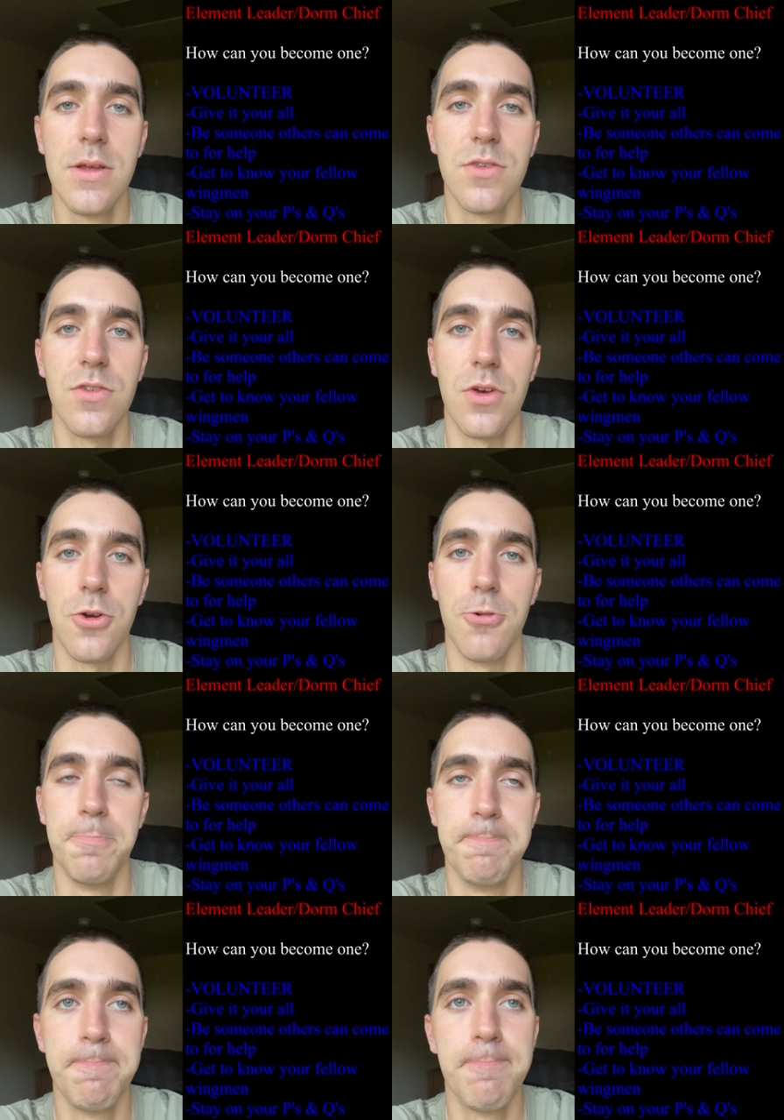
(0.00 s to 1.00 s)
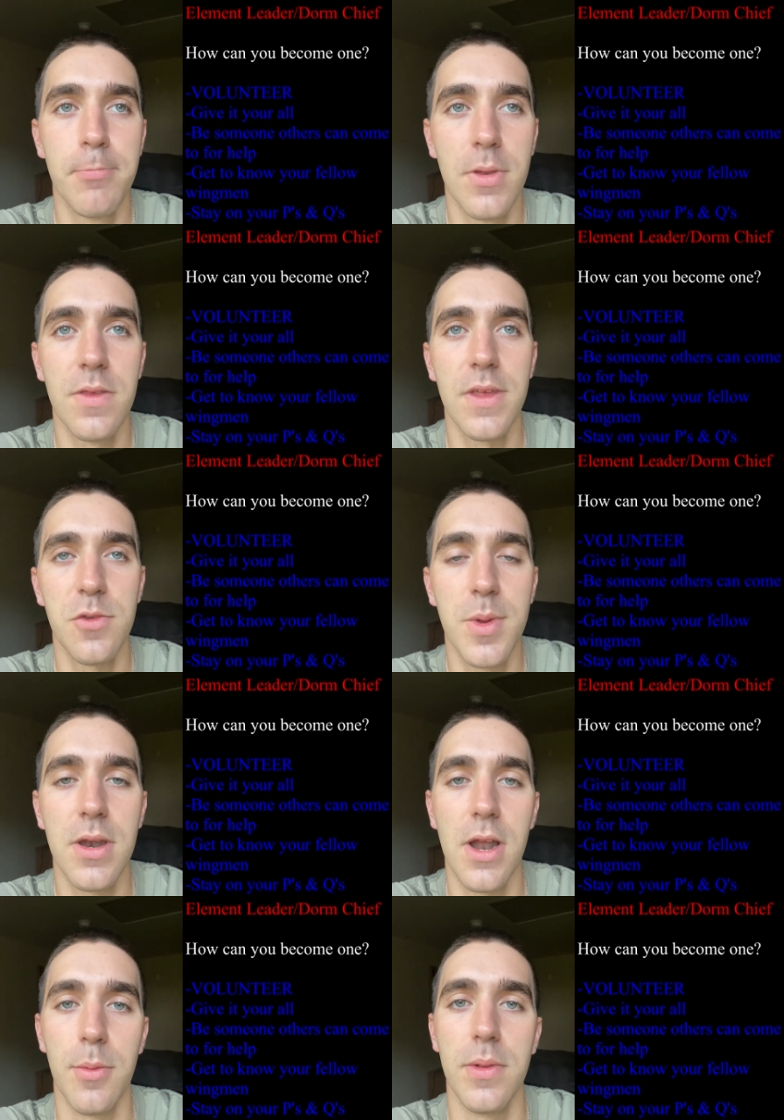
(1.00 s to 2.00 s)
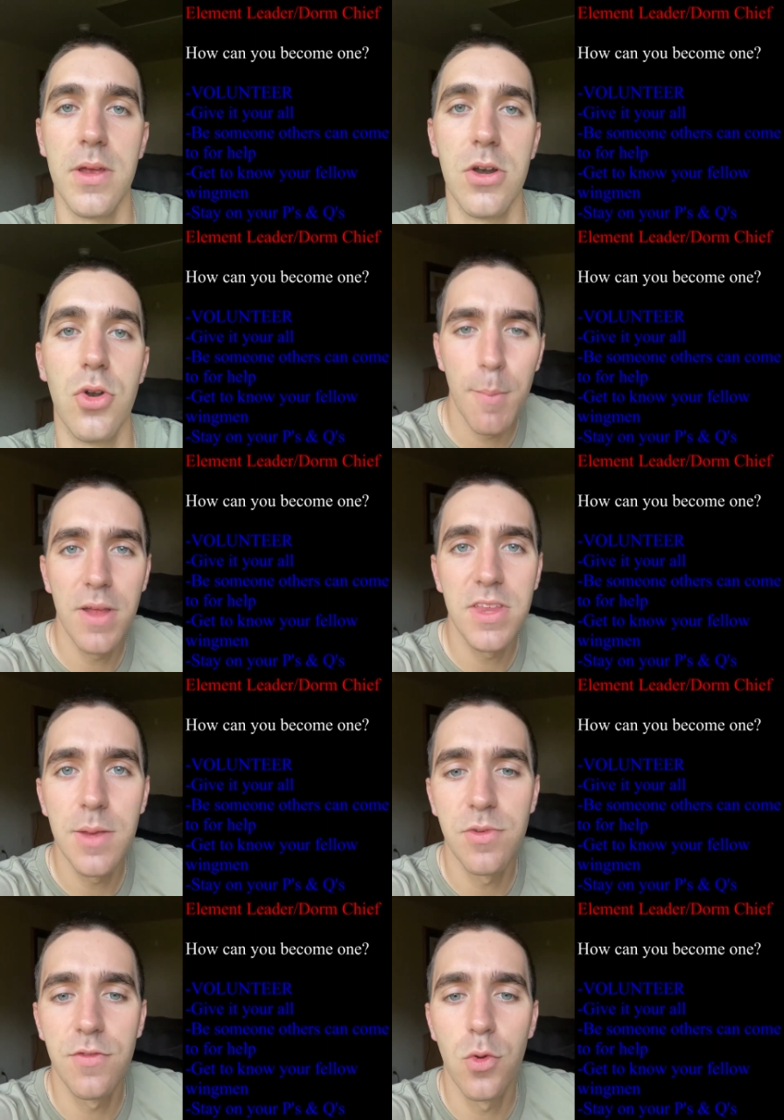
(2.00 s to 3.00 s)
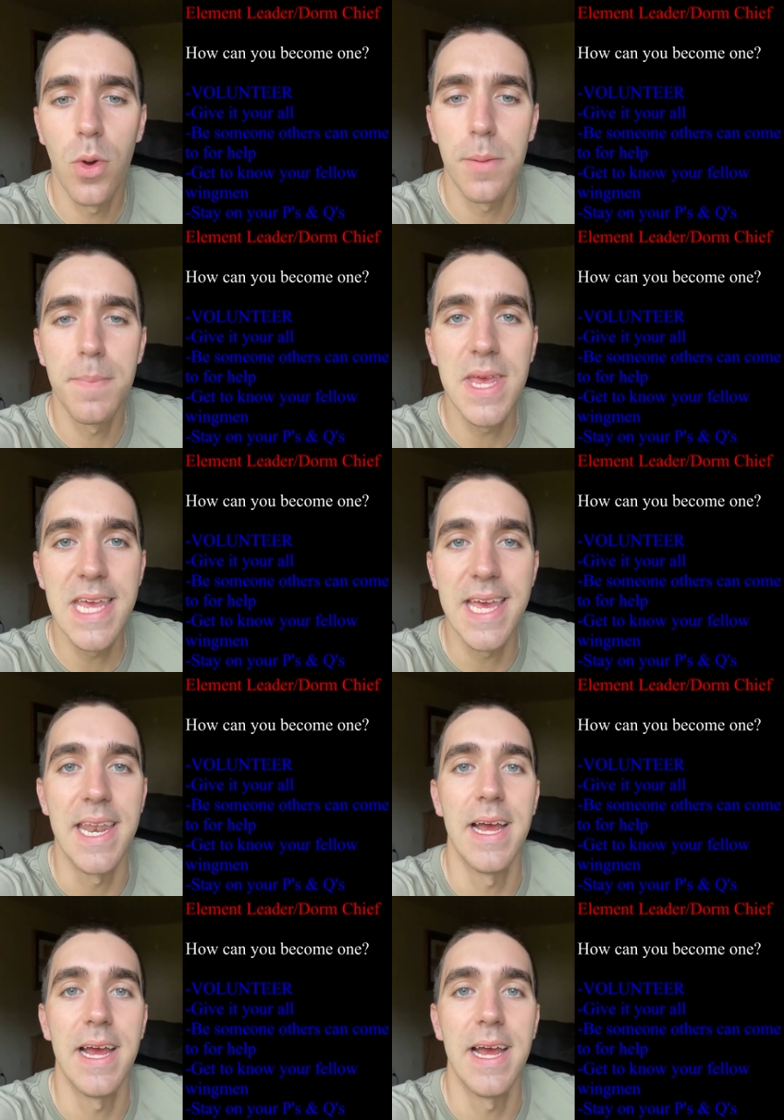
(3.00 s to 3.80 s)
So that's being an element leader. My tips if you want to be an